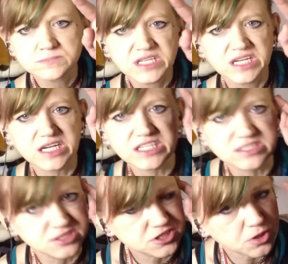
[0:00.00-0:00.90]
And she's
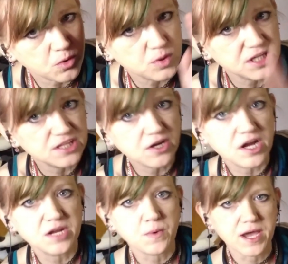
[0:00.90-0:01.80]
going in there
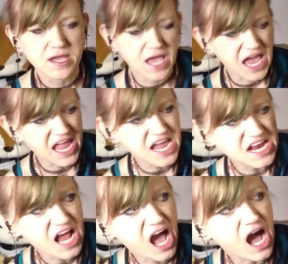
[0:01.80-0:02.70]
anyway. And
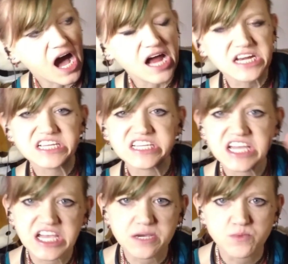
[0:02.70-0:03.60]
on
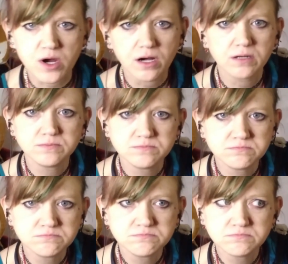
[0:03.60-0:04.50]
camera.
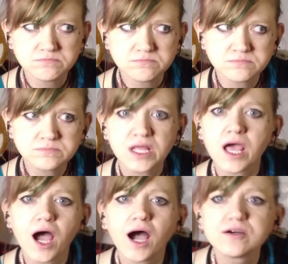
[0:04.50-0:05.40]

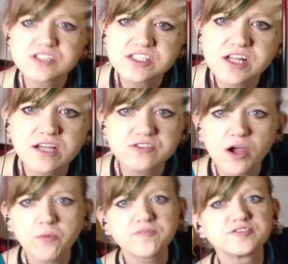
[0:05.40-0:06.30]
How's she not in trouble for
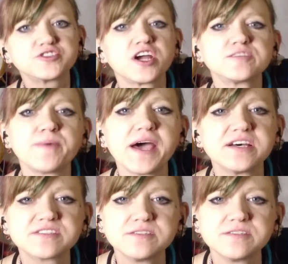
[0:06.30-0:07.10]
trespassing?